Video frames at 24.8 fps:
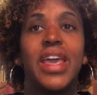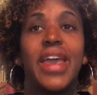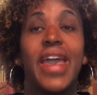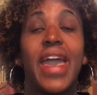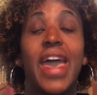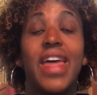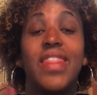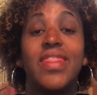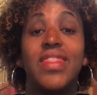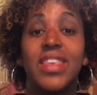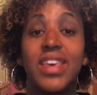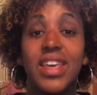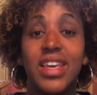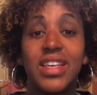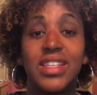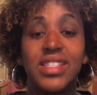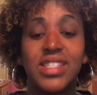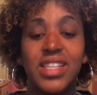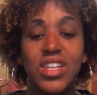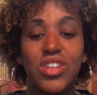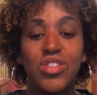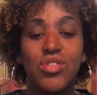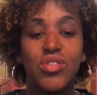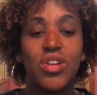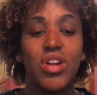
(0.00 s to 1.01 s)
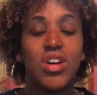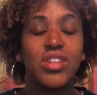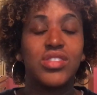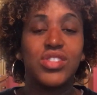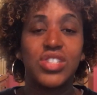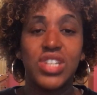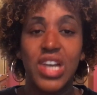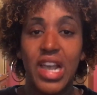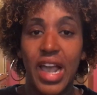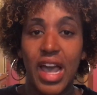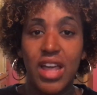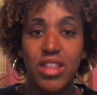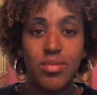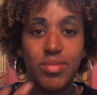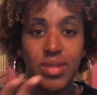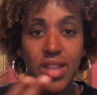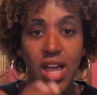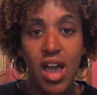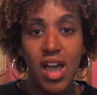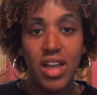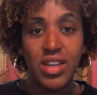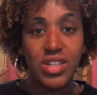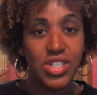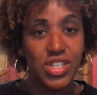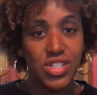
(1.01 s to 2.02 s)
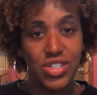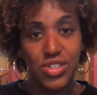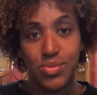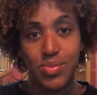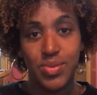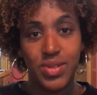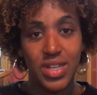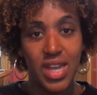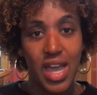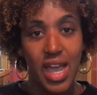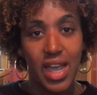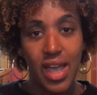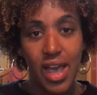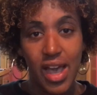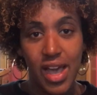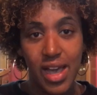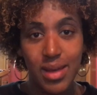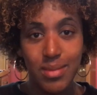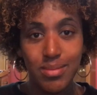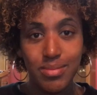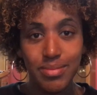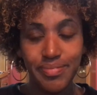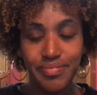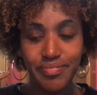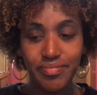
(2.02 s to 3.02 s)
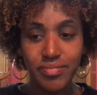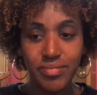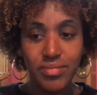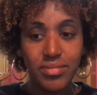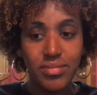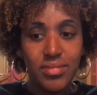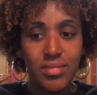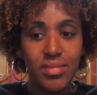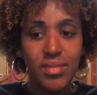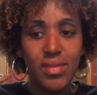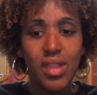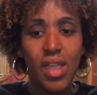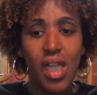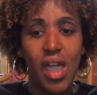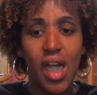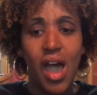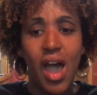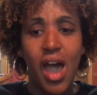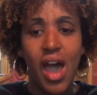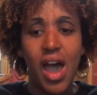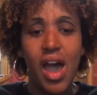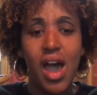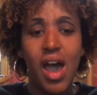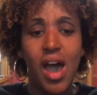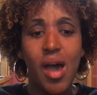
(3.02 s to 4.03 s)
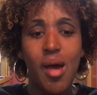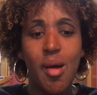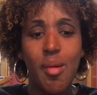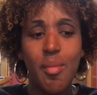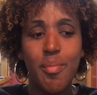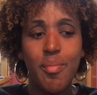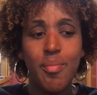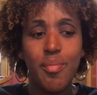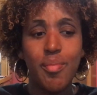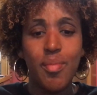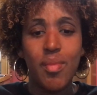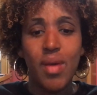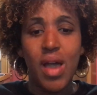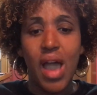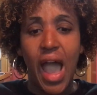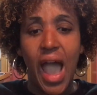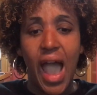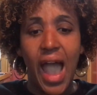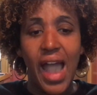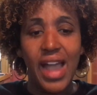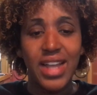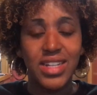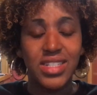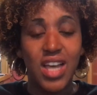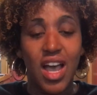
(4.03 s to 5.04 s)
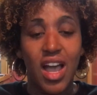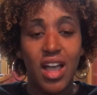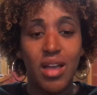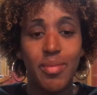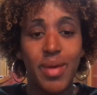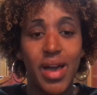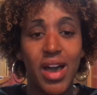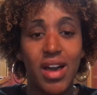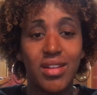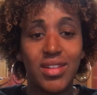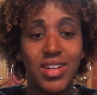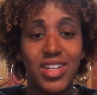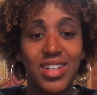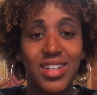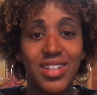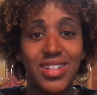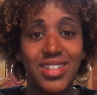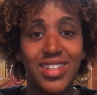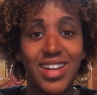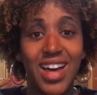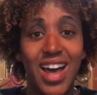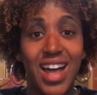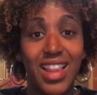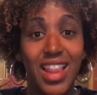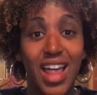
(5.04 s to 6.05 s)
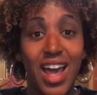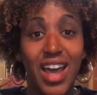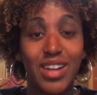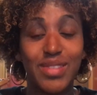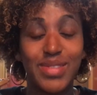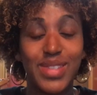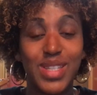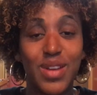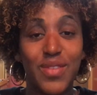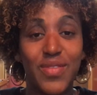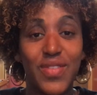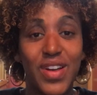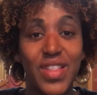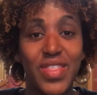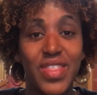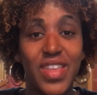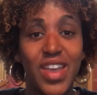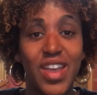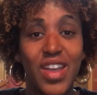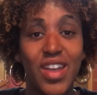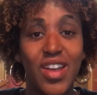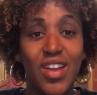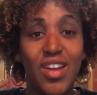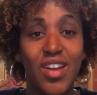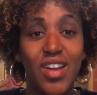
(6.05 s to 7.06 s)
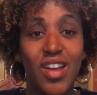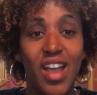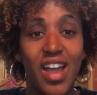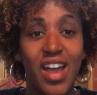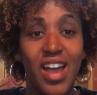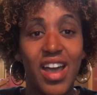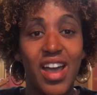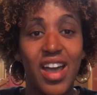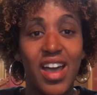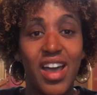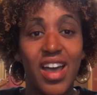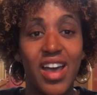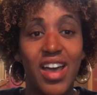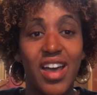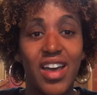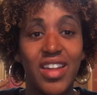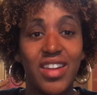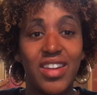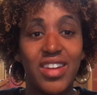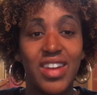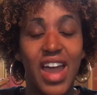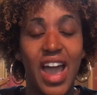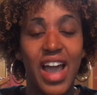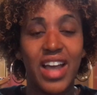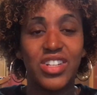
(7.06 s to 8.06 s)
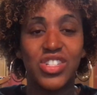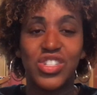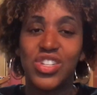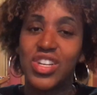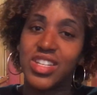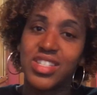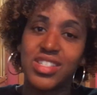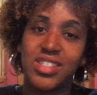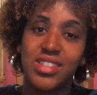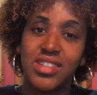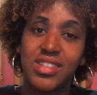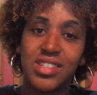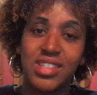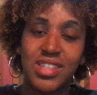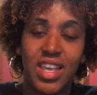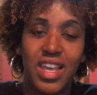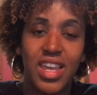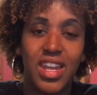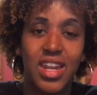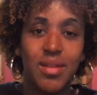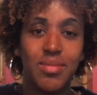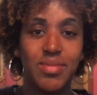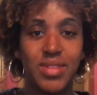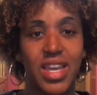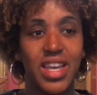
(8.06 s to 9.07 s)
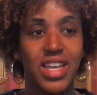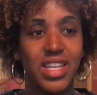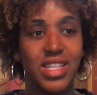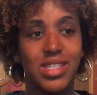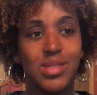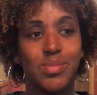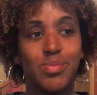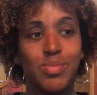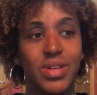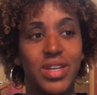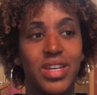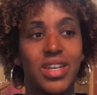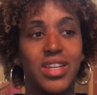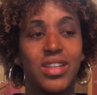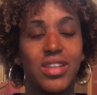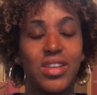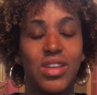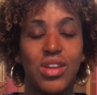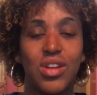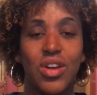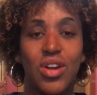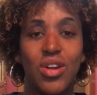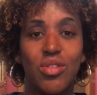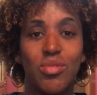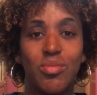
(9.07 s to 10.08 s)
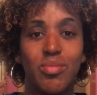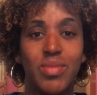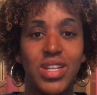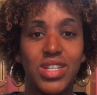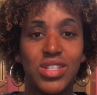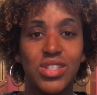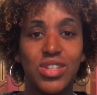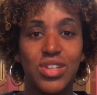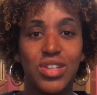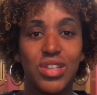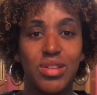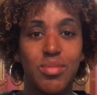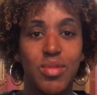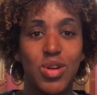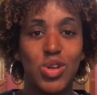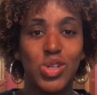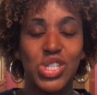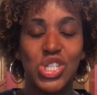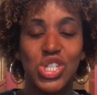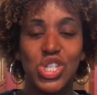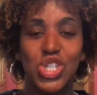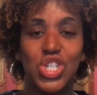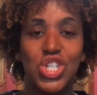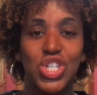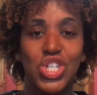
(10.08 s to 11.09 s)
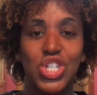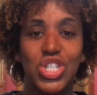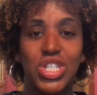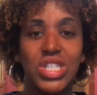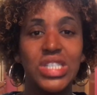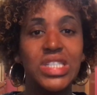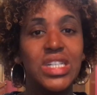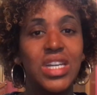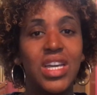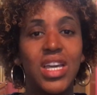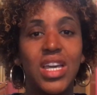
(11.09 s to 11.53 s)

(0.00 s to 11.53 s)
you can also check out the blog, justdupree.com. I talk about a lot of stuff on there, not just skin updates, but, you know, mental, emotional,